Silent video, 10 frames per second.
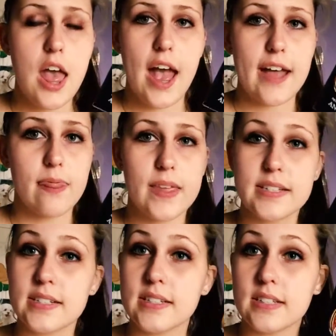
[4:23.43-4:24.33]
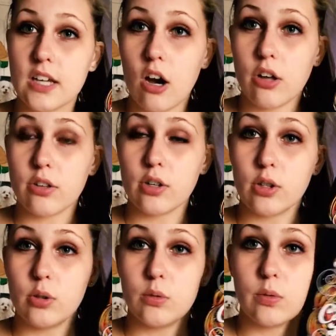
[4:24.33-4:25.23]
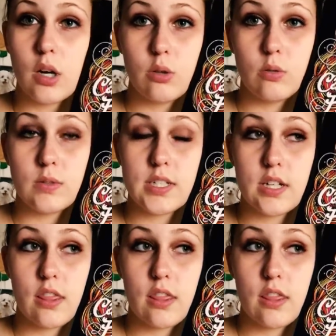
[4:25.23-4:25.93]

and this is the author who wrote